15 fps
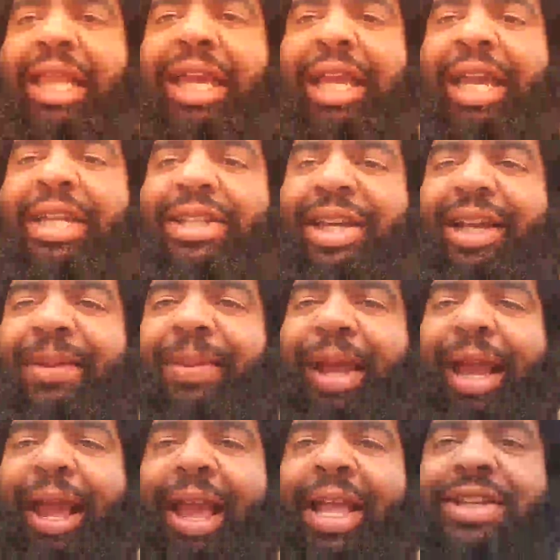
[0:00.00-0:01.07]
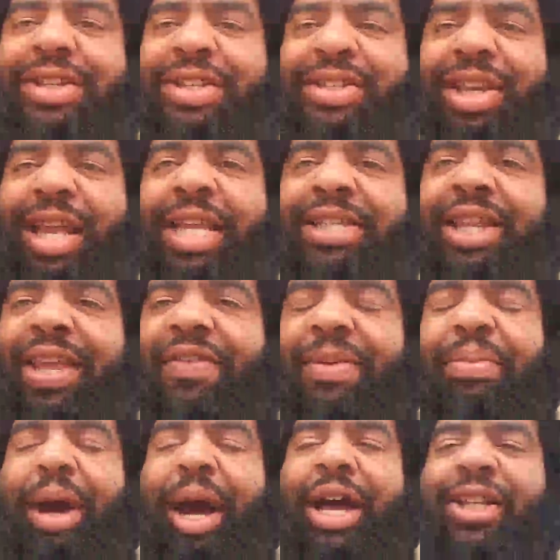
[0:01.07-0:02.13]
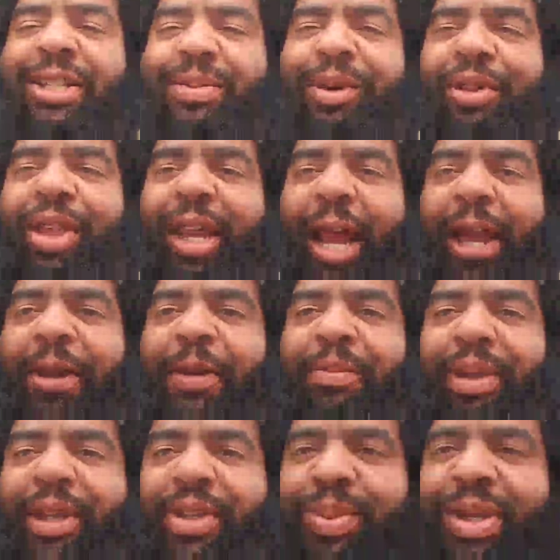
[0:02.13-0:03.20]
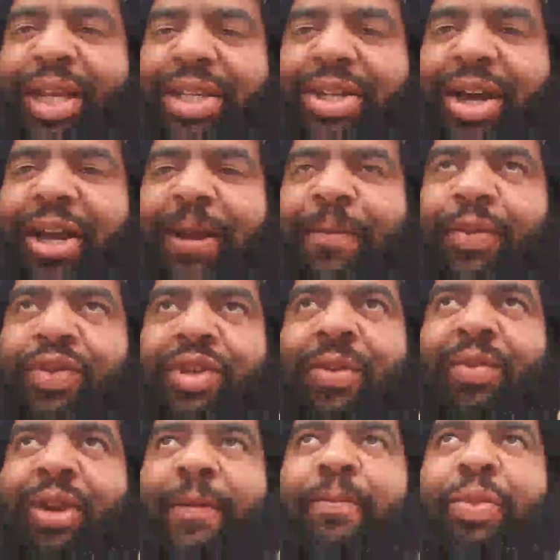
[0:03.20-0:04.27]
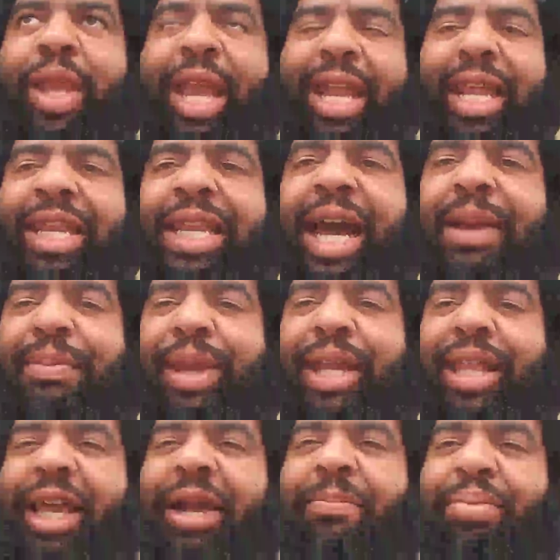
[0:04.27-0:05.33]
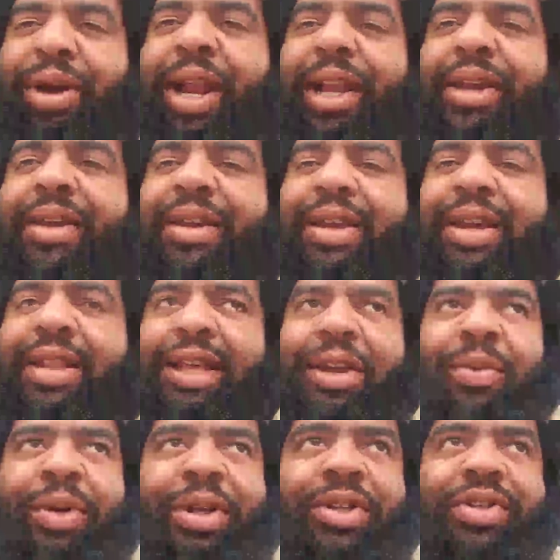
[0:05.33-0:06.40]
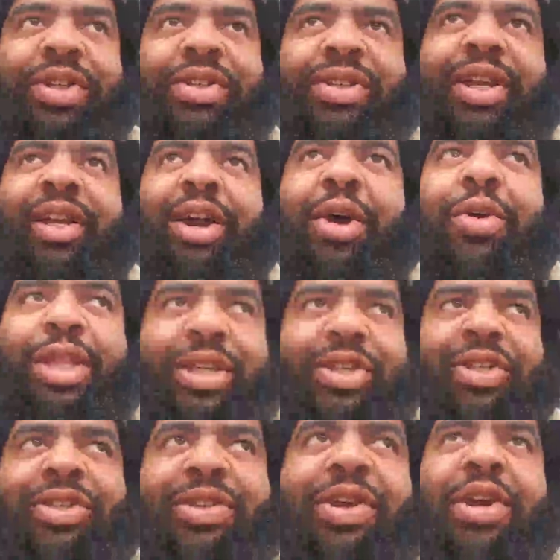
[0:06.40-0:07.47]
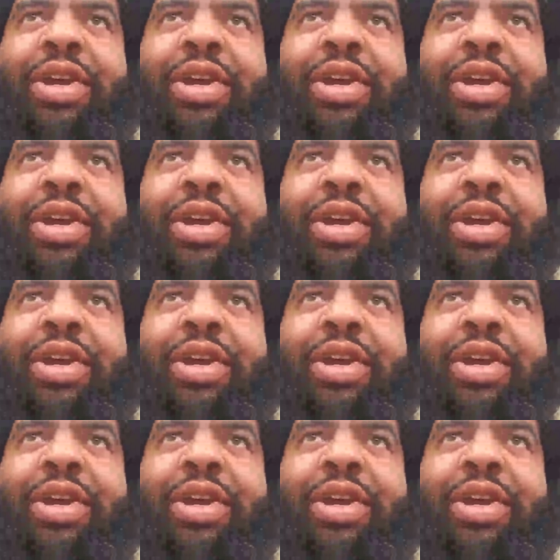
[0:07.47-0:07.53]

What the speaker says: I'm like, is it even possible that I could be spending time with someone and it not be like a prank, like where it's just like, oh, this is,